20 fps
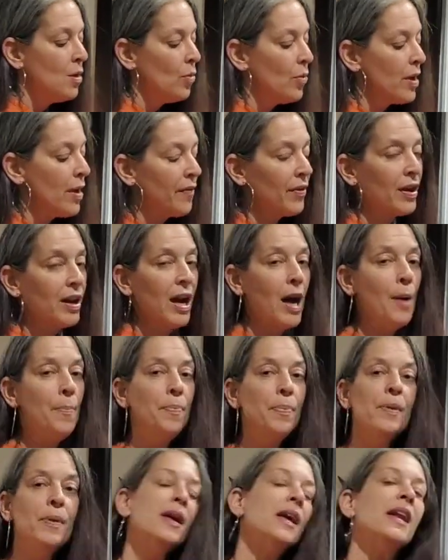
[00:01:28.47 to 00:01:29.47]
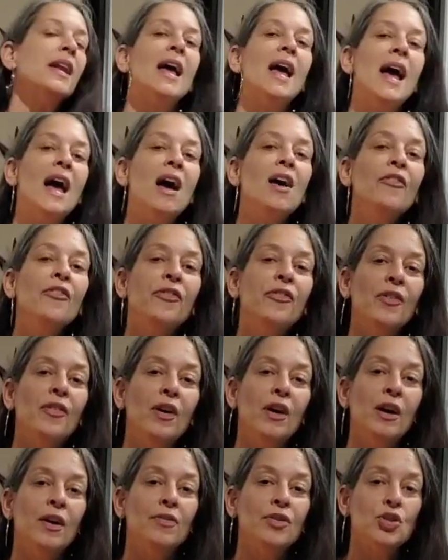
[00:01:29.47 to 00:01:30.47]
We have a 1.5 cups
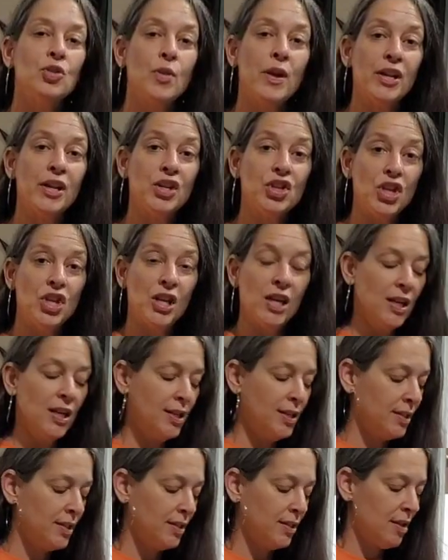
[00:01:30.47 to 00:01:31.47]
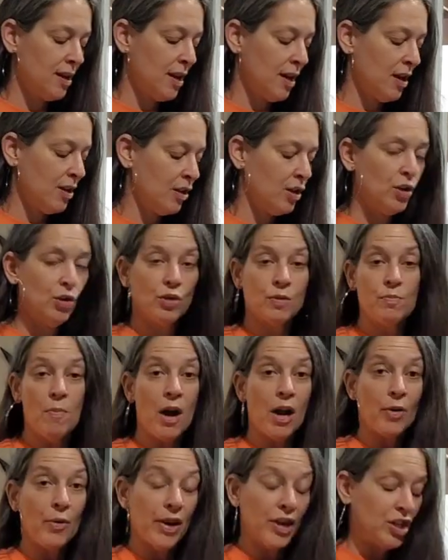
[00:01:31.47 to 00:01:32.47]
of shredded cheese. You can use
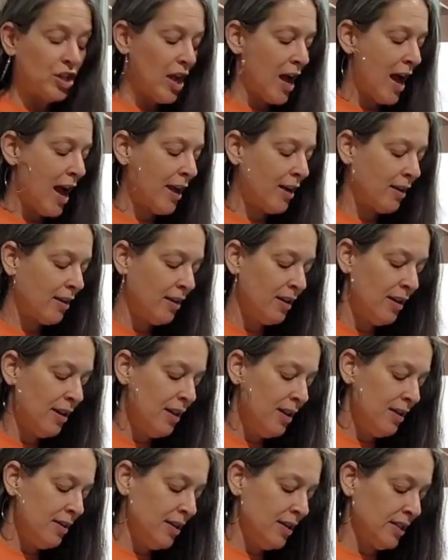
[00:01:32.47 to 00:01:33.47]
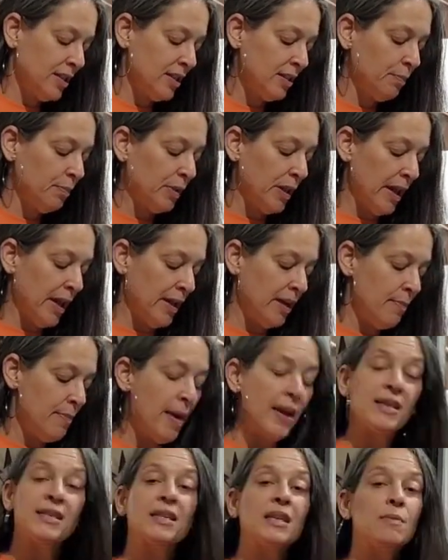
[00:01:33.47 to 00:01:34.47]
Monterey Jack. This is a blend, a
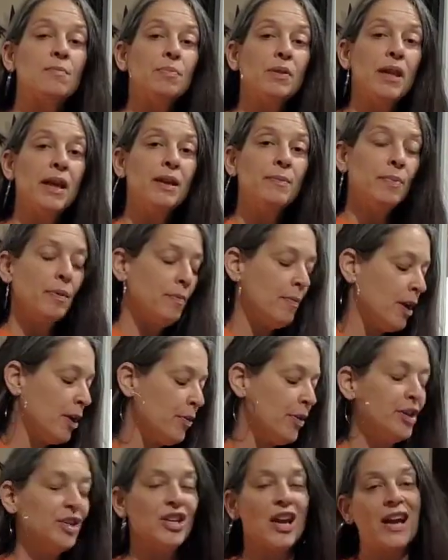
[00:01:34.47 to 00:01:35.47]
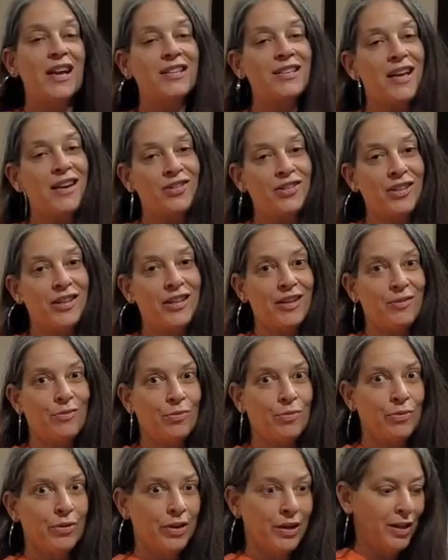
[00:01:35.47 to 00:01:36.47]
Mexican blend, but Monterey Jack's actually
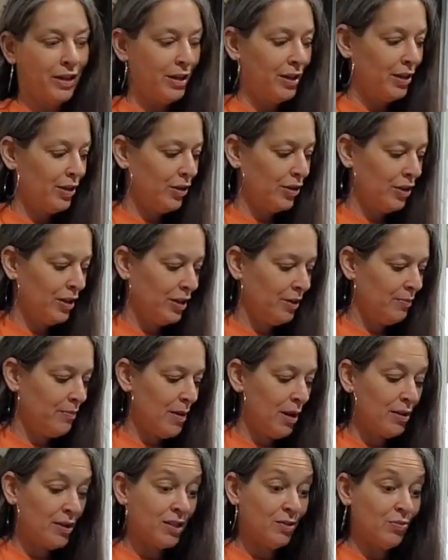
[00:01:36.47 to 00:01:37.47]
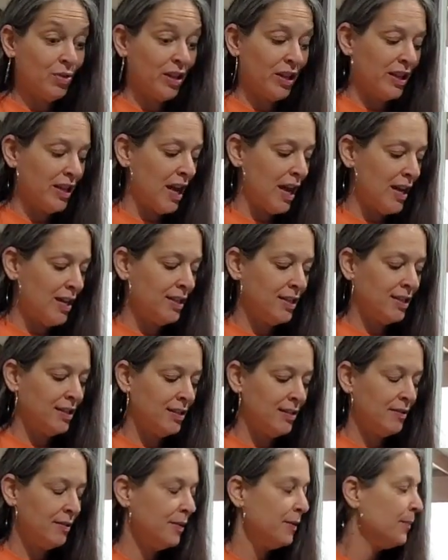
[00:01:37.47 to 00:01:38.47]
really good. It melts really
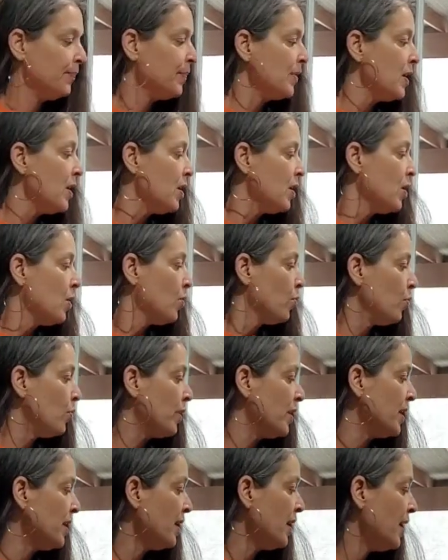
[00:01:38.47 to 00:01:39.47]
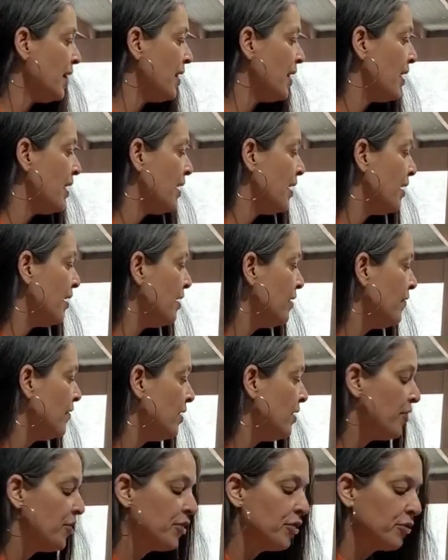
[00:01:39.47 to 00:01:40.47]
nice. We
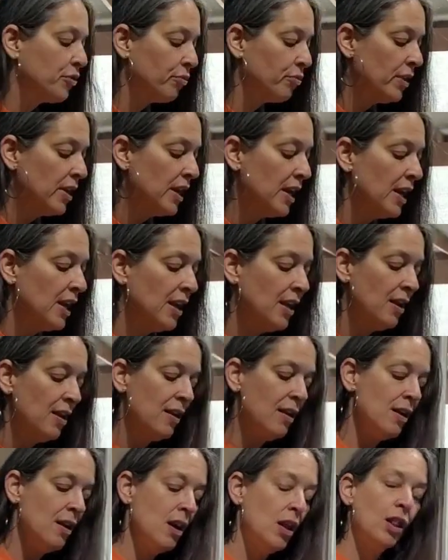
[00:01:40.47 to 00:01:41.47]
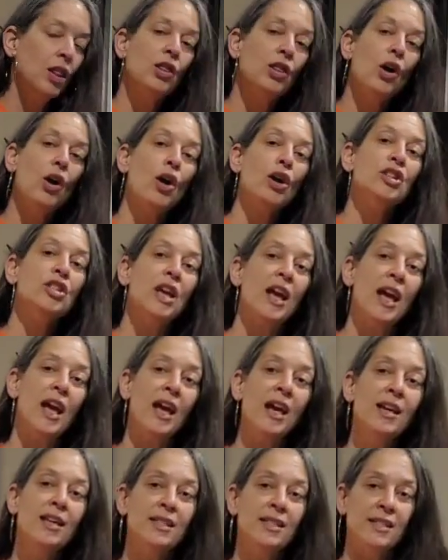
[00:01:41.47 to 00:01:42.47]
have 3 large
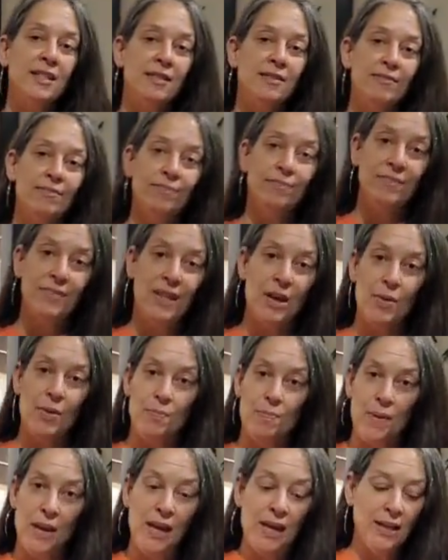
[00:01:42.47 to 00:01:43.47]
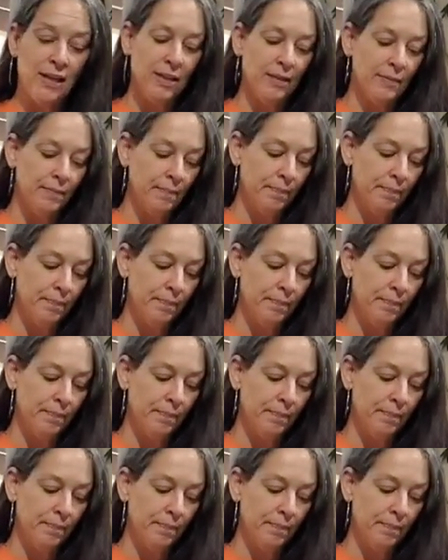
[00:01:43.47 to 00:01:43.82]
eggs that we beat.